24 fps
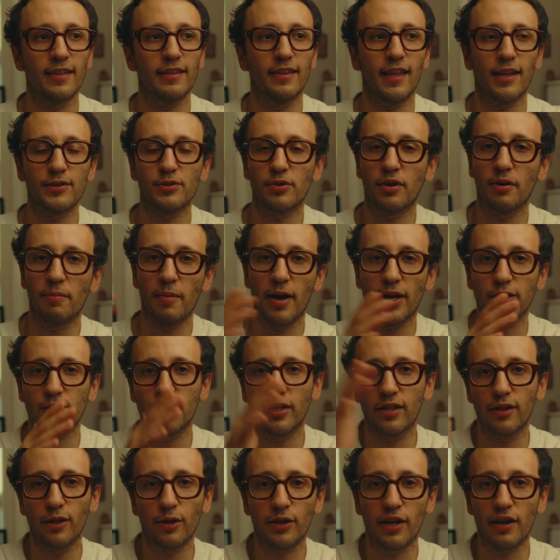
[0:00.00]
that's when I'm
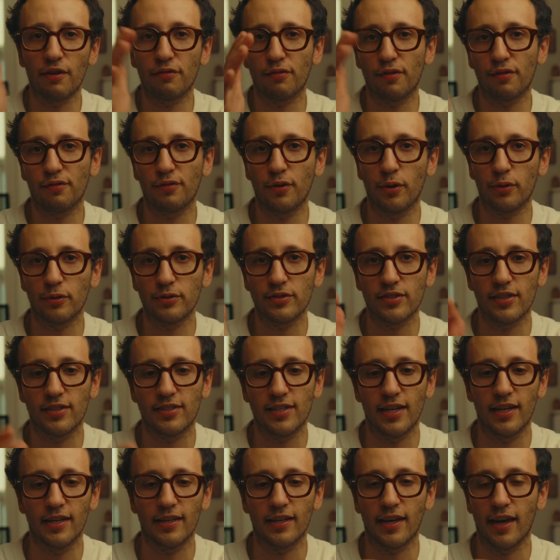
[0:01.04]
actually looking for photos to
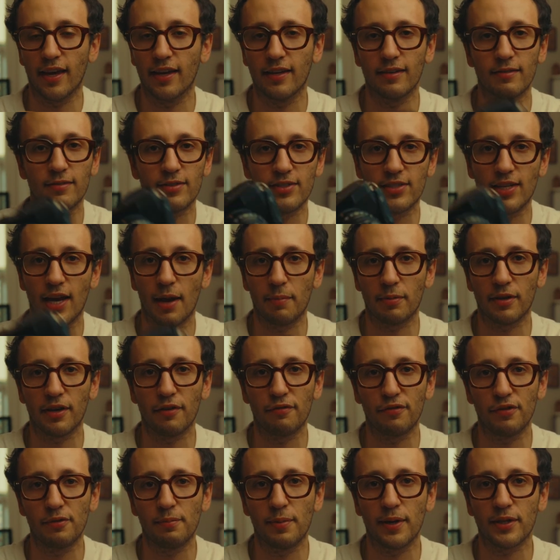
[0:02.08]
take and snapping a
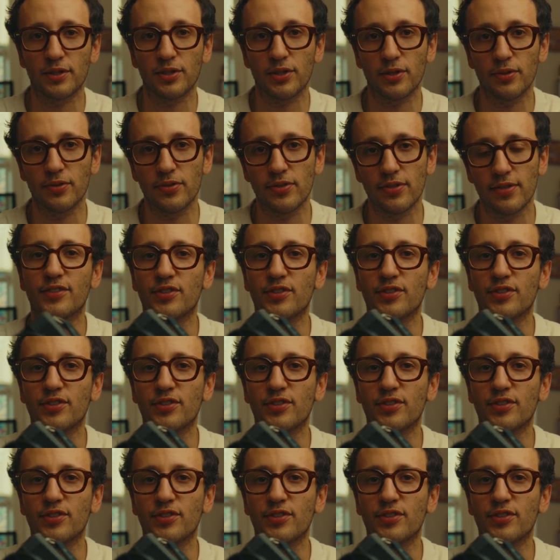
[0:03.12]
few pictures.